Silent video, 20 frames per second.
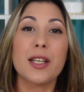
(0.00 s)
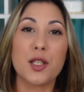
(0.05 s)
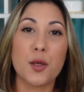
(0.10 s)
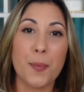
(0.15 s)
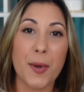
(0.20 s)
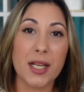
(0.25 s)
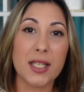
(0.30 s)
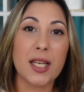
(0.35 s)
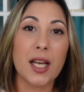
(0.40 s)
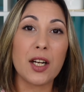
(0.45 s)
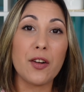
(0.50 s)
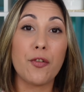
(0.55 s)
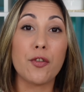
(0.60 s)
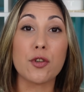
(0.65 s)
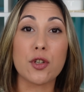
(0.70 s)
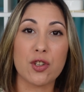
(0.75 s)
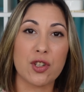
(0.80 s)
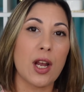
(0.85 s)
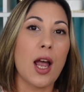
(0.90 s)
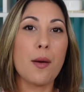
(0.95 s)
Especially
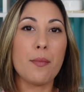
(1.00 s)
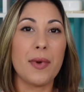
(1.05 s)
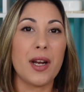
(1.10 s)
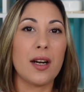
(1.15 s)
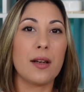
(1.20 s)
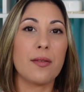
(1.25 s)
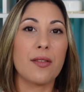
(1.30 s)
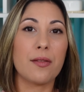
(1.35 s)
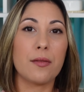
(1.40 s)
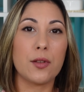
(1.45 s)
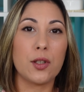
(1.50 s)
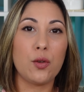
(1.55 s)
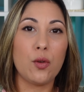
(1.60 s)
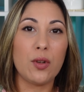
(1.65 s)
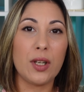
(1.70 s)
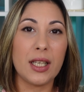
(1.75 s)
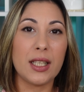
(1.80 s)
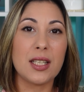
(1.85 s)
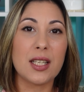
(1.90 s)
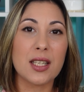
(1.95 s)
for summer, you
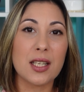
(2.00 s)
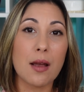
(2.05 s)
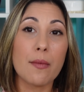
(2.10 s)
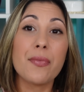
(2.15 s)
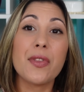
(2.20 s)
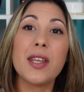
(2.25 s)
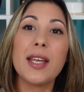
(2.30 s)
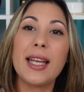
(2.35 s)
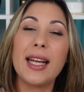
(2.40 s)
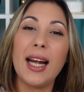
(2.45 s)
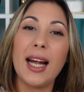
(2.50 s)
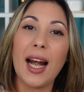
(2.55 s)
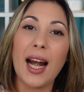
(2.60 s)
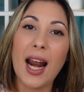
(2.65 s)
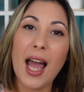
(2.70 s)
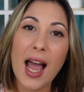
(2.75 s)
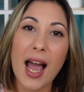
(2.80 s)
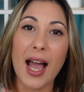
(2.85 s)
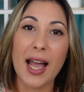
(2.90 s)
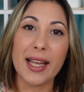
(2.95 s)
need something
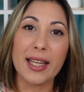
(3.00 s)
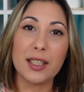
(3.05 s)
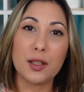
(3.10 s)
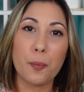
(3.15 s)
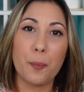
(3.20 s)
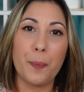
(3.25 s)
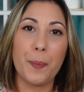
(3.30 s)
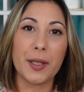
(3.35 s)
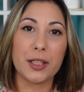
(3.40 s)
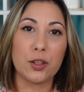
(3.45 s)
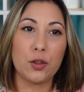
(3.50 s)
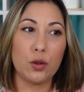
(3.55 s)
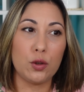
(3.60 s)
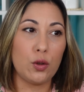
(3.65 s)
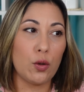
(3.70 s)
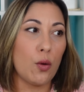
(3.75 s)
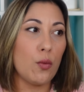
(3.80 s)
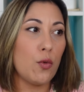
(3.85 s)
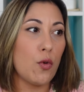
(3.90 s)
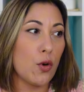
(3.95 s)
light, but you
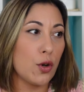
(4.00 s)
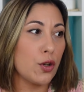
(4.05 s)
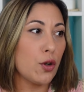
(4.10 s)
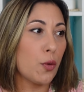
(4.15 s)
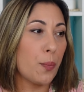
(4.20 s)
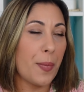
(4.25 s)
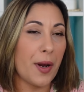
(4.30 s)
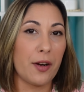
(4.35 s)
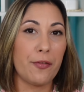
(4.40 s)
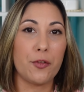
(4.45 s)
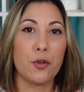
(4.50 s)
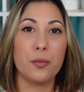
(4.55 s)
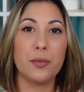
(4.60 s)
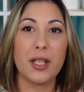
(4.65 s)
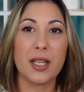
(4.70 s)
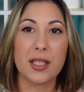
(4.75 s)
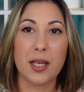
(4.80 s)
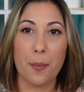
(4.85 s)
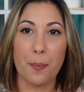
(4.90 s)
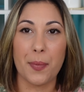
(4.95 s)
don't want your perfume
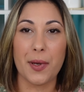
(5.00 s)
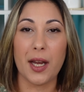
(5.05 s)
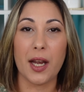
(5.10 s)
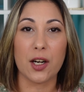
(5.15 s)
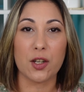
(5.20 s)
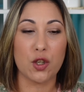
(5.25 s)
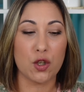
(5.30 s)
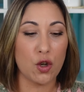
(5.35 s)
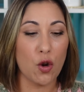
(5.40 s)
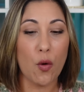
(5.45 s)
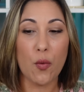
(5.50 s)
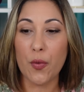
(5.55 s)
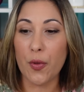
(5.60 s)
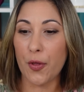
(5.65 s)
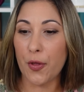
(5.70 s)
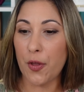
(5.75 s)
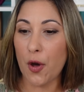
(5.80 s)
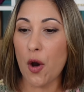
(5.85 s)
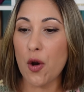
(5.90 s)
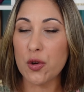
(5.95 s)
disappear. So
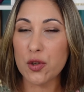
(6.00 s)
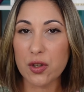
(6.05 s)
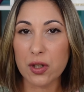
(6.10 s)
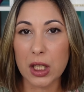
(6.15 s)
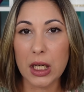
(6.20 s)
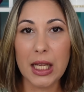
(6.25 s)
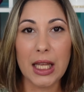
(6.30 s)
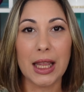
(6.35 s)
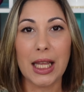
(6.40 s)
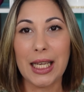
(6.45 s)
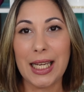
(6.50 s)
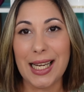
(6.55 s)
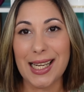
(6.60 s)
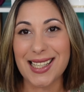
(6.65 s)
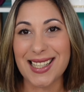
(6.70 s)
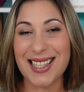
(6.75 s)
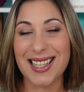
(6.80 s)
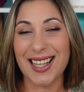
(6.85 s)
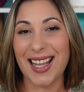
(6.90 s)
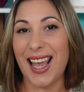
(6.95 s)
those three, they
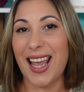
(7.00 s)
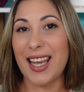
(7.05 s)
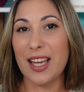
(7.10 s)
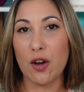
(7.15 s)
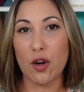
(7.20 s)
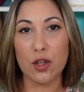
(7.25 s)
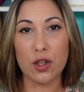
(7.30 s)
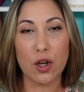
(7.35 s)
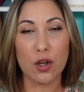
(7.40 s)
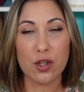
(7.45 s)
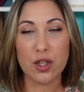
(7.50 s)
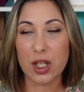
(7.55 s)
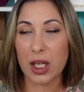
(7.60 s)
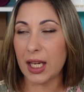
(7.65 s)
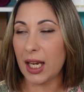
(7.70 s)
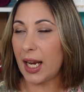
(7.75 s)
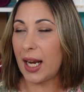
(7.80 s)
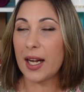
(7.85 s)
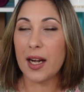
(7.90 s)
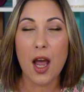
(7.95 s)
can stay on your
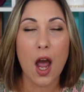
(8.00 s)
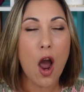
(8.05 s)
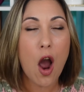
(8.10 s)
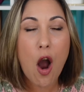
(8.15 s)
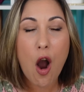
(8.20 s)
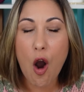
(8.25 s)
skin